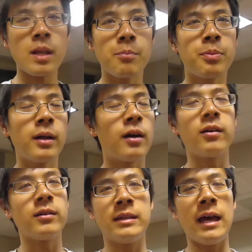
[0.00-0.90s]
but
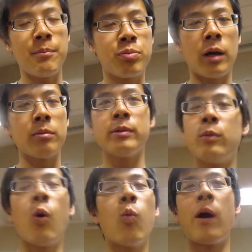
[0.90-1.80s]
that probably
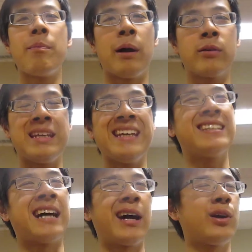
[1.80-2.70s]
won't wipe out the
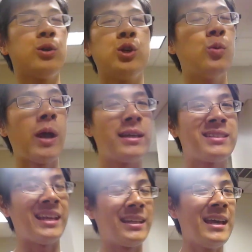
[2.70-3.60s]
entire
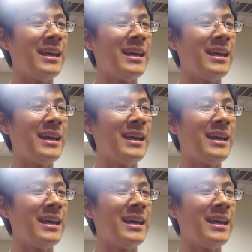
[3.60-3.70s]
US and